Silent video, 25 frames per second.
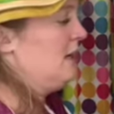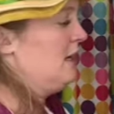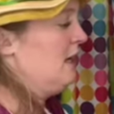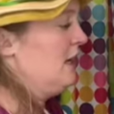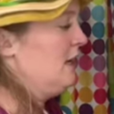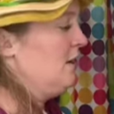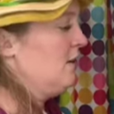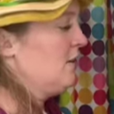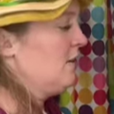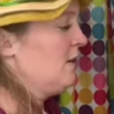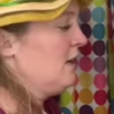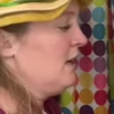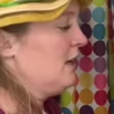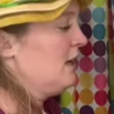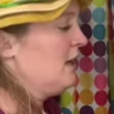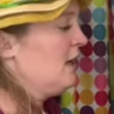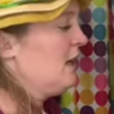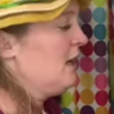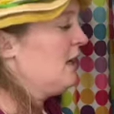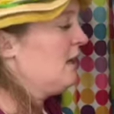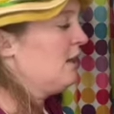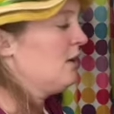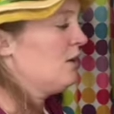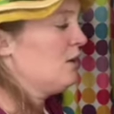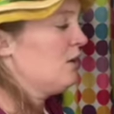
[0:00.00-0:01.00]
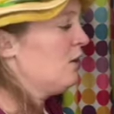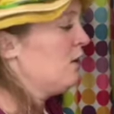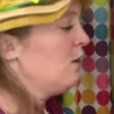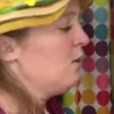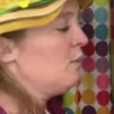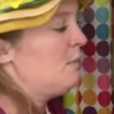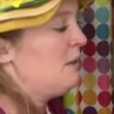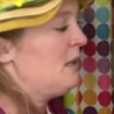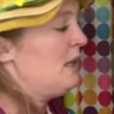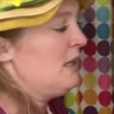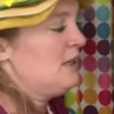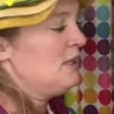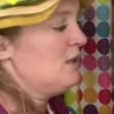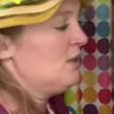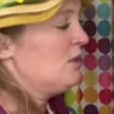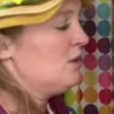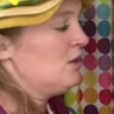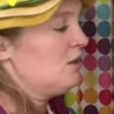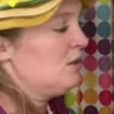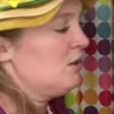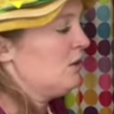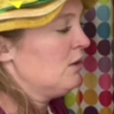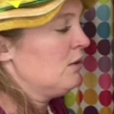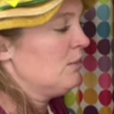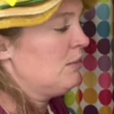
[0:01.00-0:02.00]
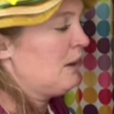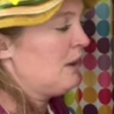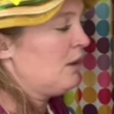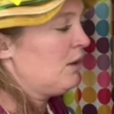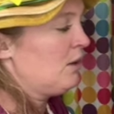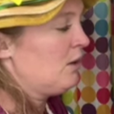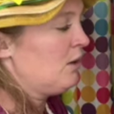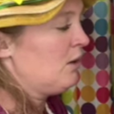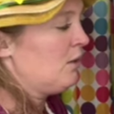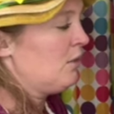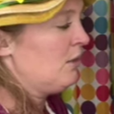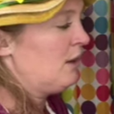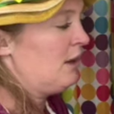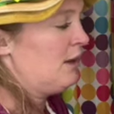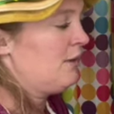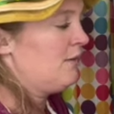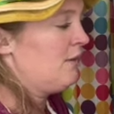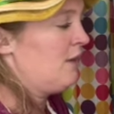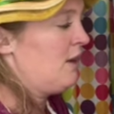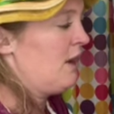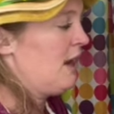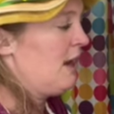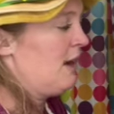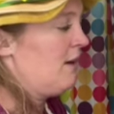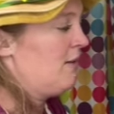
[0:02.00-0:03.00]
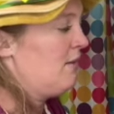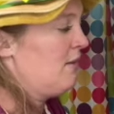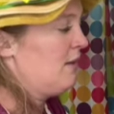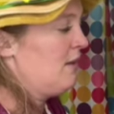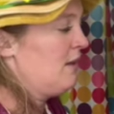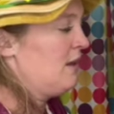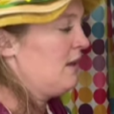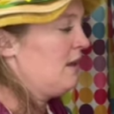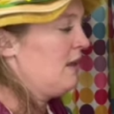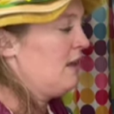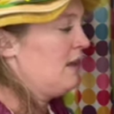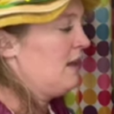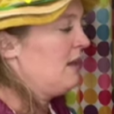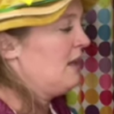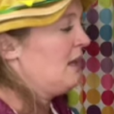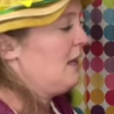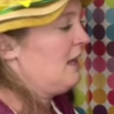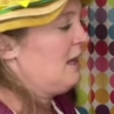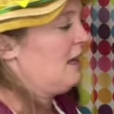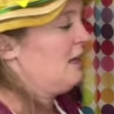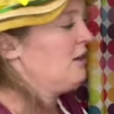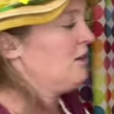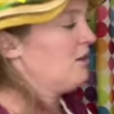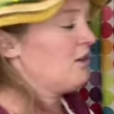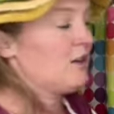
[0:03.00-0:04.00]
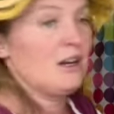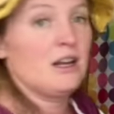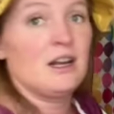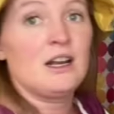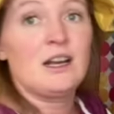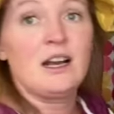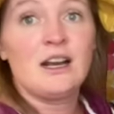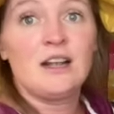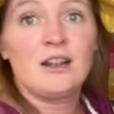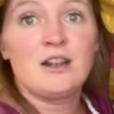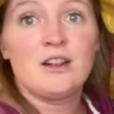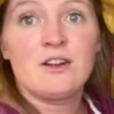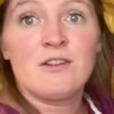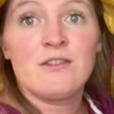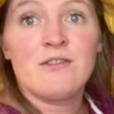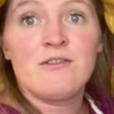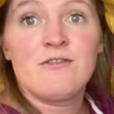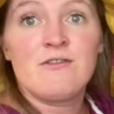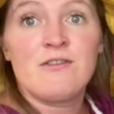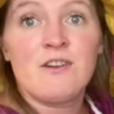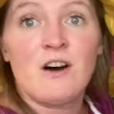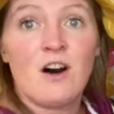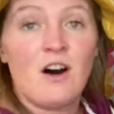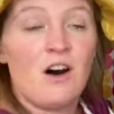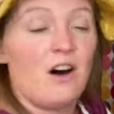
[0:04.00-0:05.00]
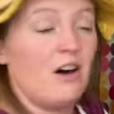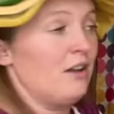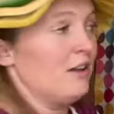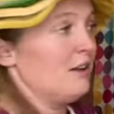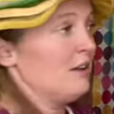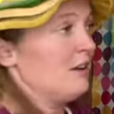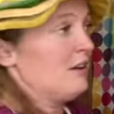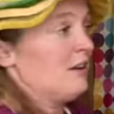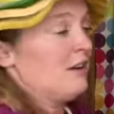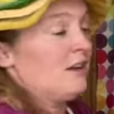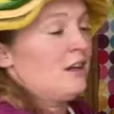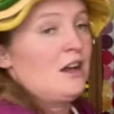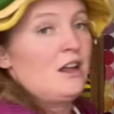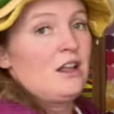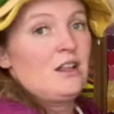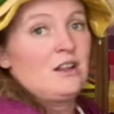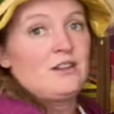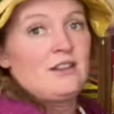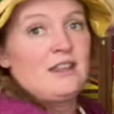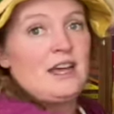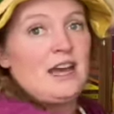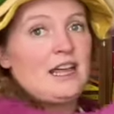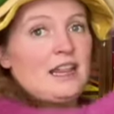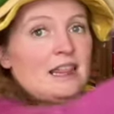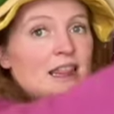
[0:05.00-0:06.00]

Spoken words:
and you're gonna color, or your pencil or marker, whatever you have, and you're gonna color fall. You're gonna color that